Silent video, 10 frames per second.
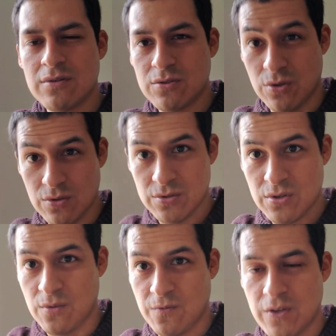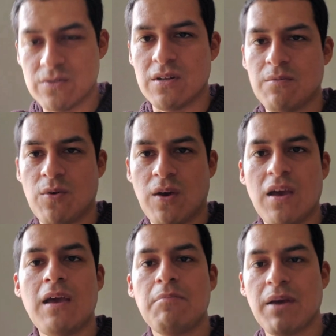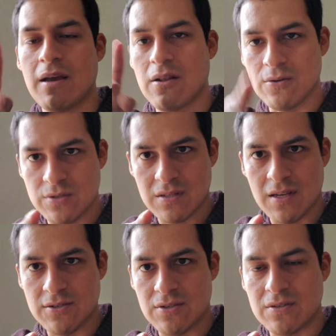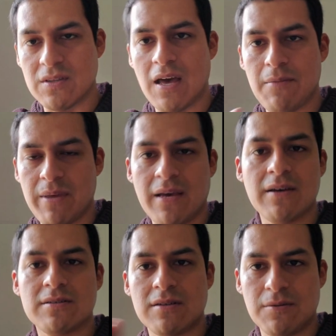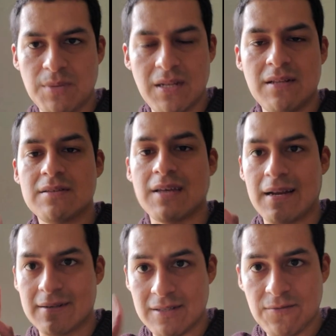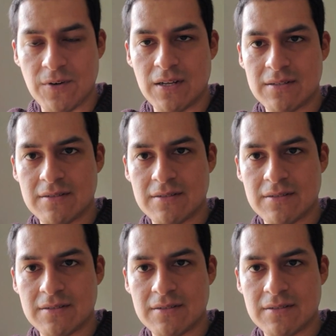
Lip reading: Don't confuse them, okay? Pay close attention to that because their meanings are different.